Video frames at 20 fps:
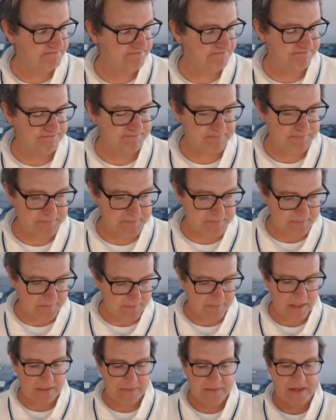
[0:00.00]
um,
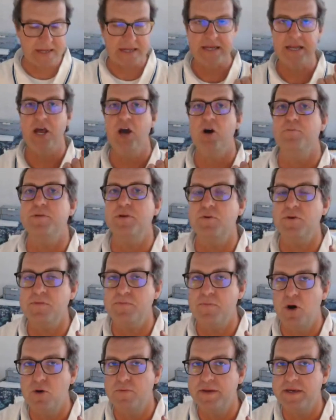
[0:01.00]
they can
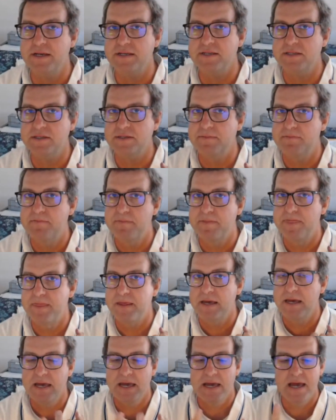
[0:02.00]
help you with Mobius.